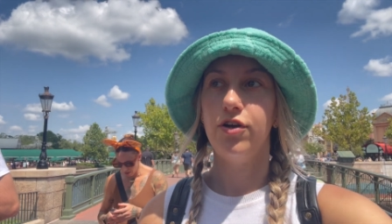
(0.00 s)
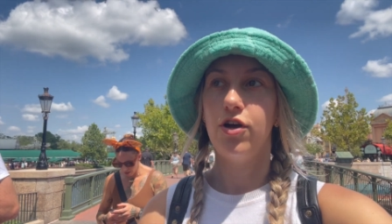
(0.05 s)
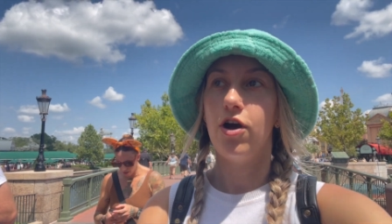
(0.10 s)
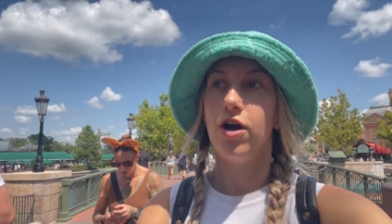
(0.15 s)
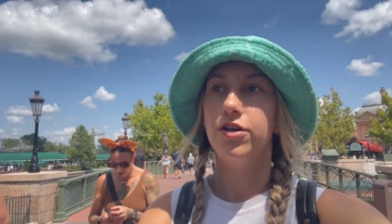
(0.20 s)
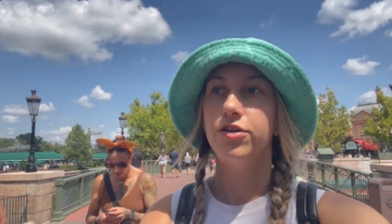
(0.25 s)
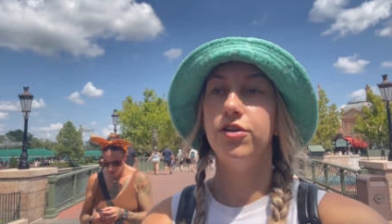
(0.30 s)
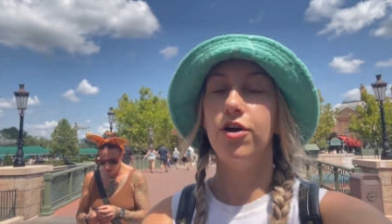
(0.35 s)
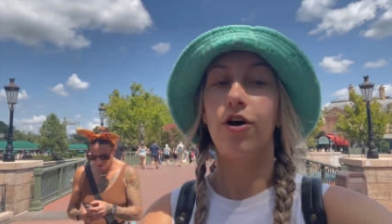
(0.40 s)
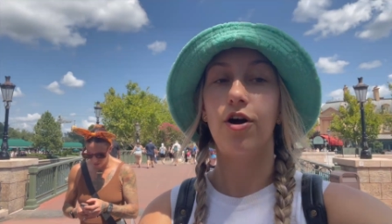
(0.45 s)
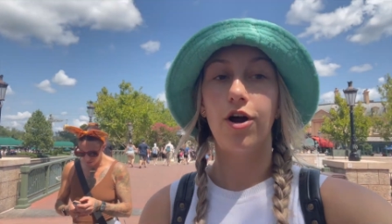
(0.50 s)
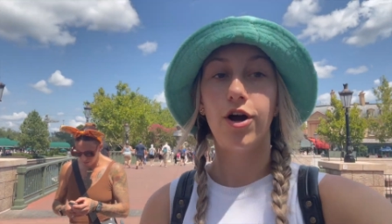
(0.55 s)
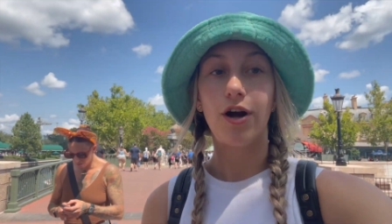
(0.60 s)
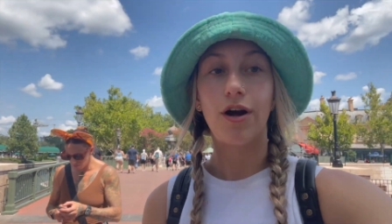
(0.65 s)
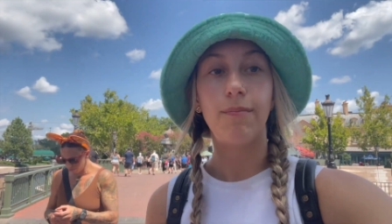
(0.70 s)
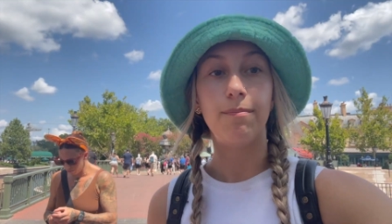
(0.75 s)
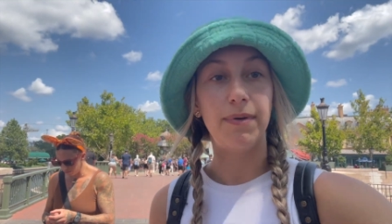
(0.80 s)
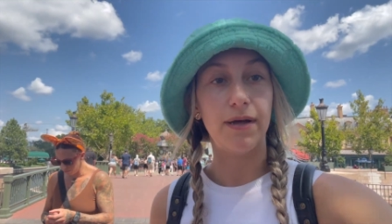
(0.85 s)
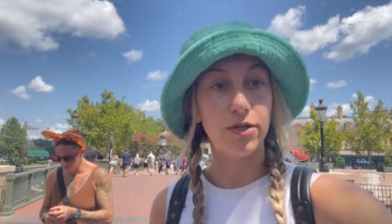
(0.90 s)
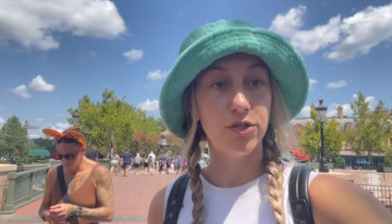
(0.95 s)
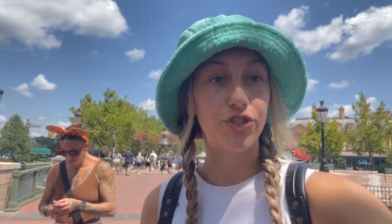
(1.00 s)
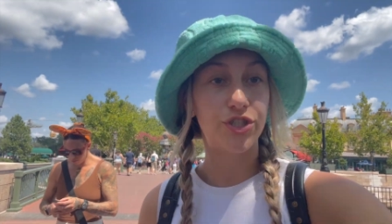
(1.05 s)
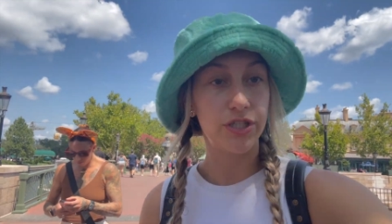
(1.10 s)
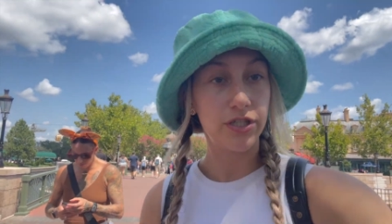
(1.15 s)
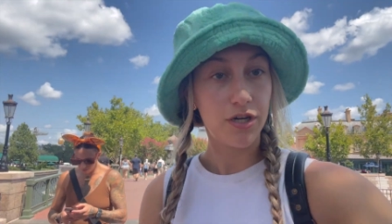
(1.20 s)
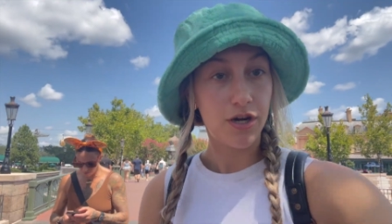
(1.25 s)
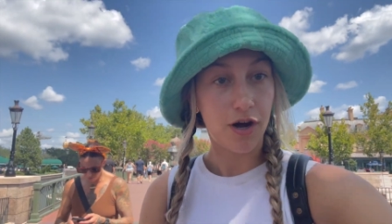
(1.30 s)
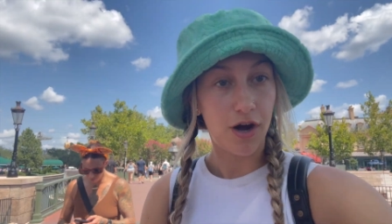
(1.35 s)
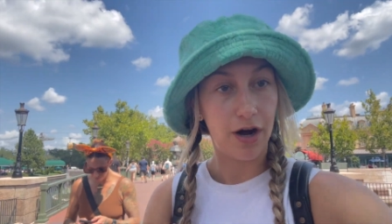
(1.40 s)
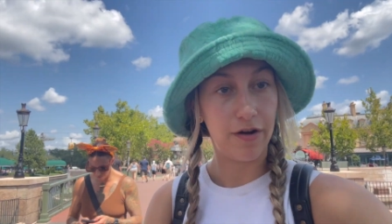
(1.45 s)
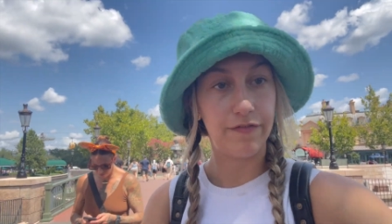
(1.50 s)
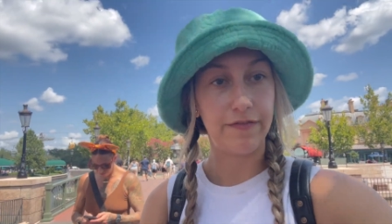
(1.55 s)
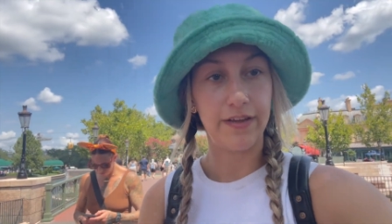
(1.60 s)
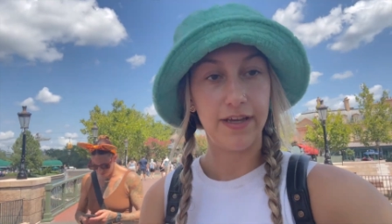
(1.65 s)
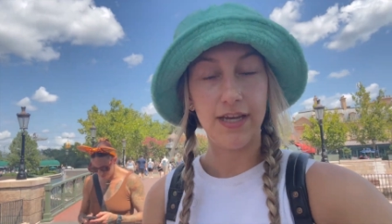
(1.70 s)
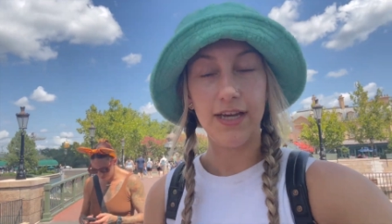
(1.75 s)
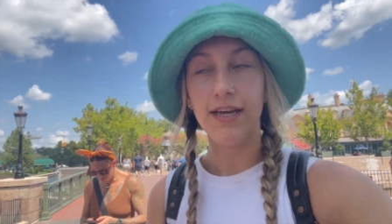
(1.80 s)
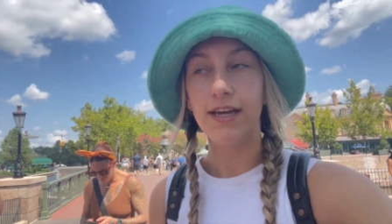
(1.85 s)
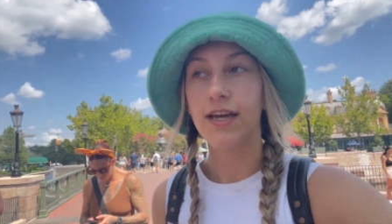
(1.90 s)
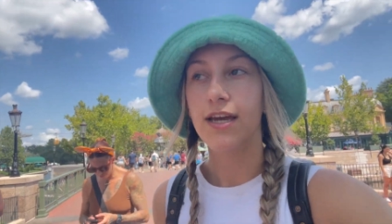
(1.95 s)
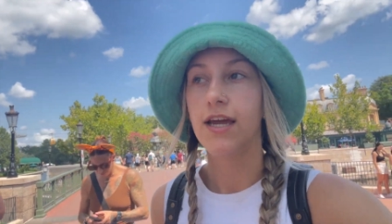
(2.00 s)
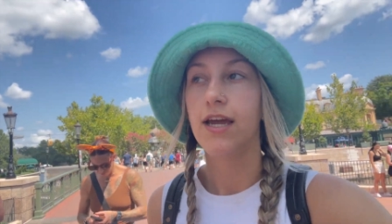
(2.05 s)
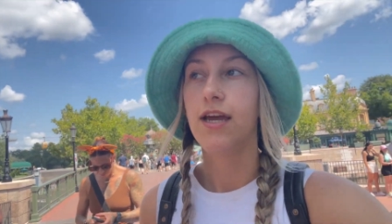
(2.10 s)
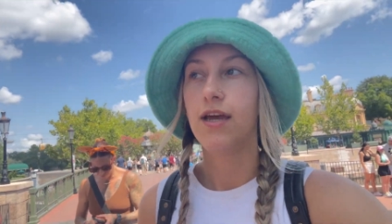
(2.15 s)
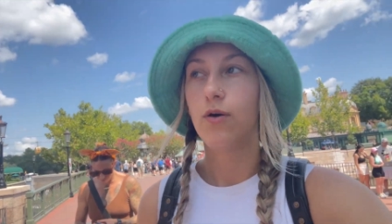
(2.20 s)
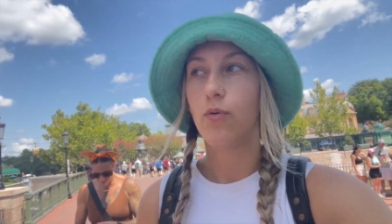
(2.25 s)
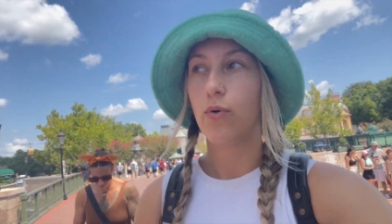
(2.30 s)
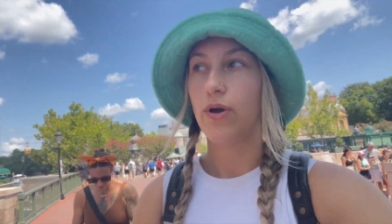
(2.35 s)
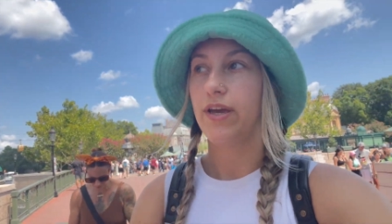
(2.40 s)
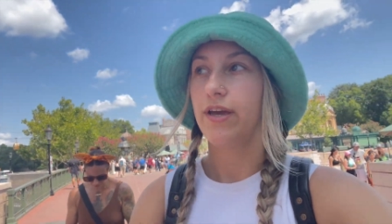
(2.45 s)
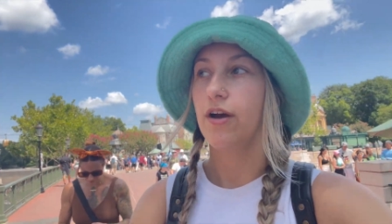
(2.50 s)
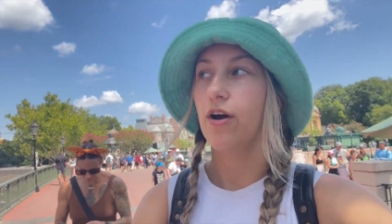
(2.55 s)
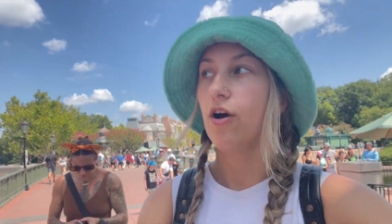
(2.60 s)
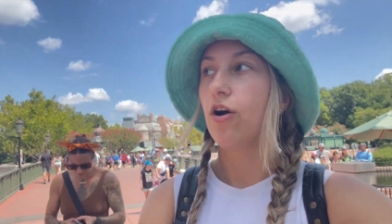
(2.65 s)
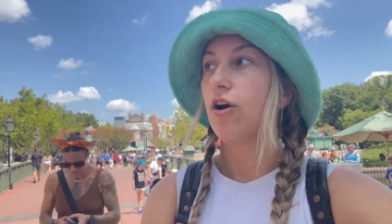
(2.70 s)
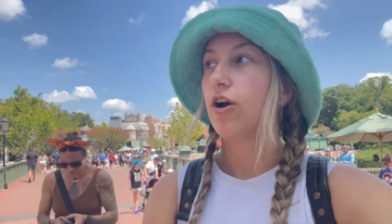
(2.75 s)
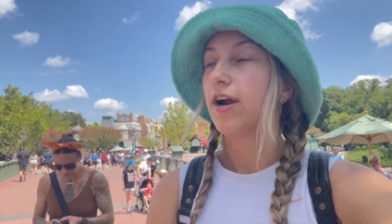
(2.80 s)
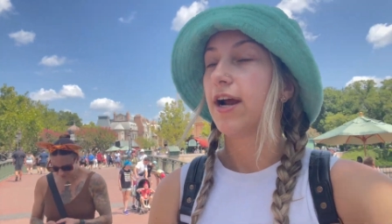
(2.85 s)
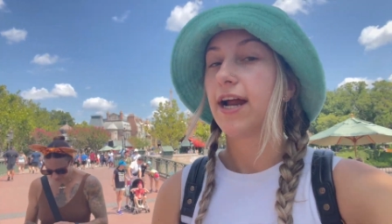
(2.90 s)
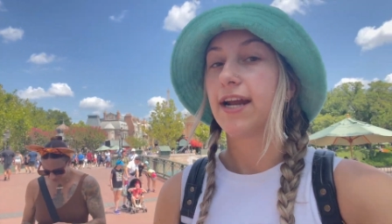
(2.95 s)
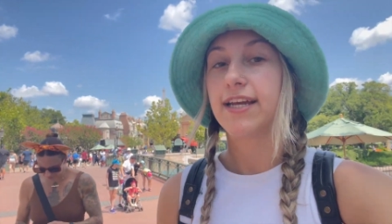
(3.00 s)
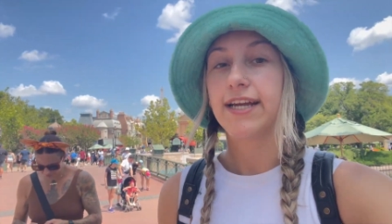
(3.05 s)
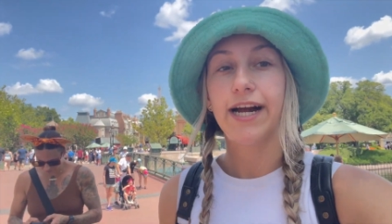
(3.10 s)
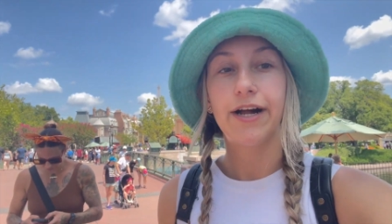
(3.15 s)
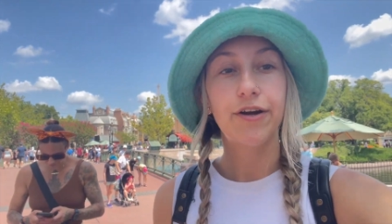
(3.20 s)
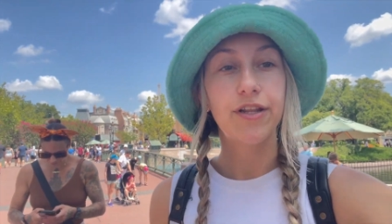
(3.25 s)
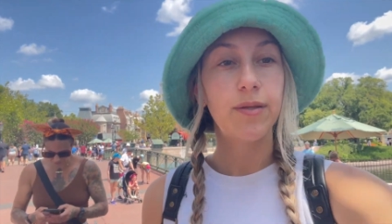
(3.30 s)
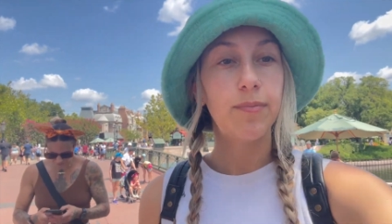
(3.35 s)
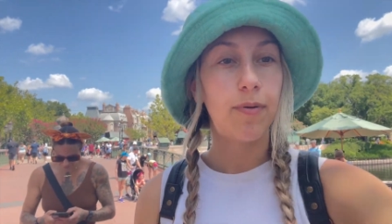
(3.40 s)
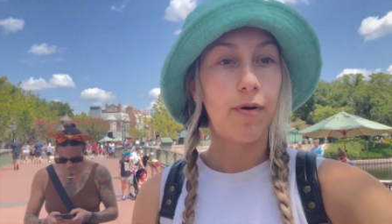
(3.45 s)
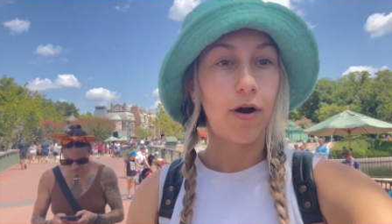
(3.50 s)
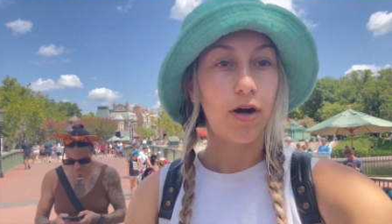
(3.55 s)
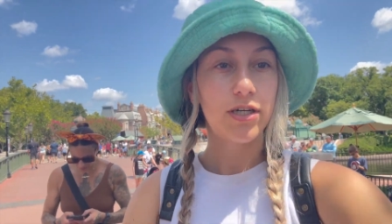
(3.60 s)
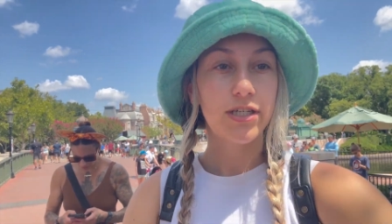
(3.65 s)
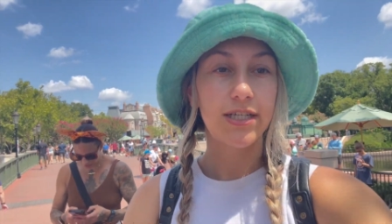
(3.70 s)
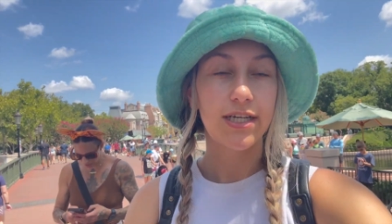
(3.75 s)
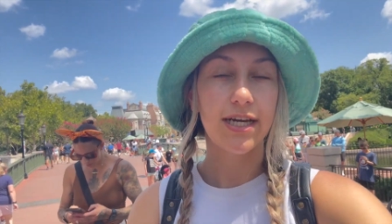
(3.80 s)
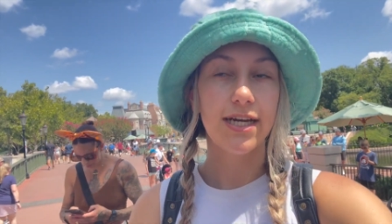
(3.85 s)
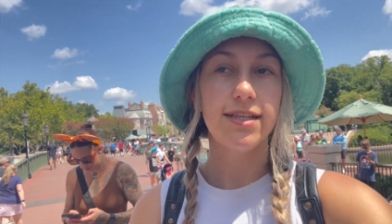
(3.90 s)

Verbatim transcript: gotten our Belgian coffee, we are heading out of the park.